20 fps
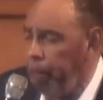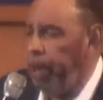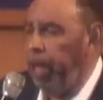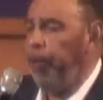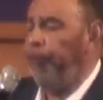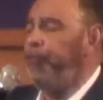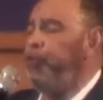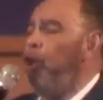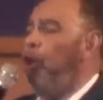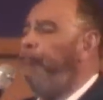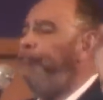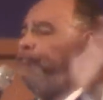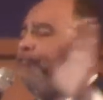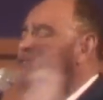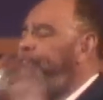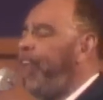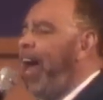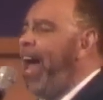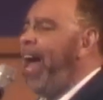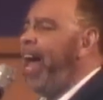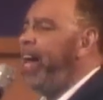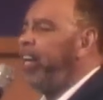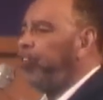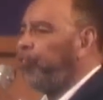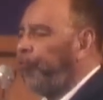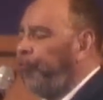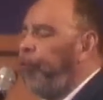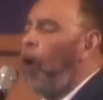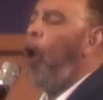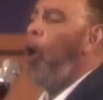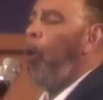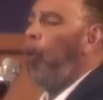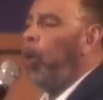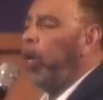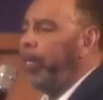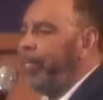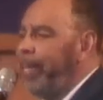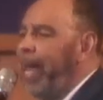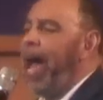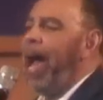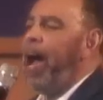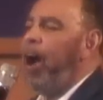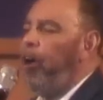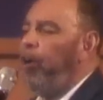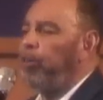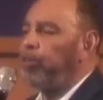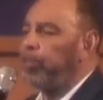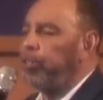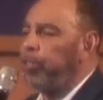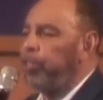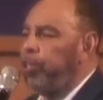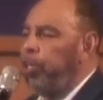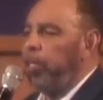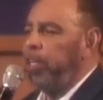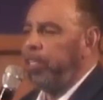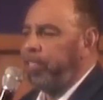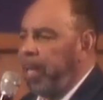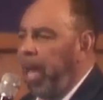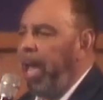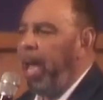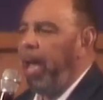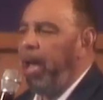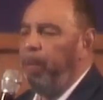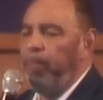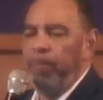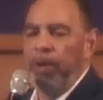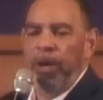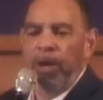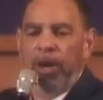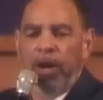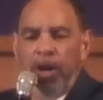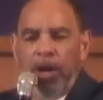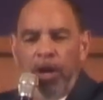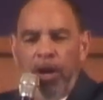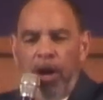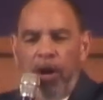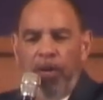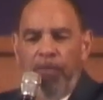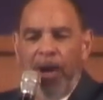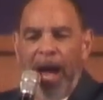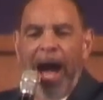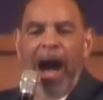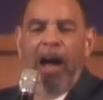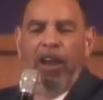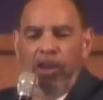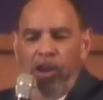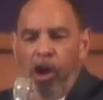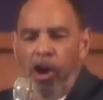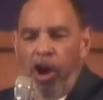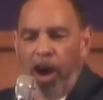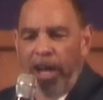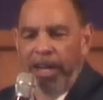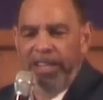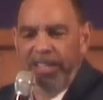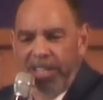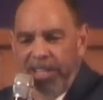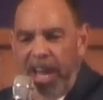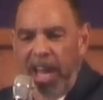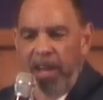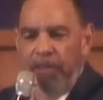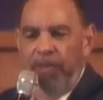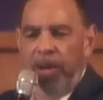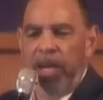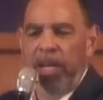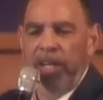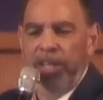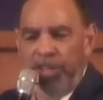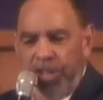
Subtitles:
But if you'll fast forward down to the time of our Lord and Savior,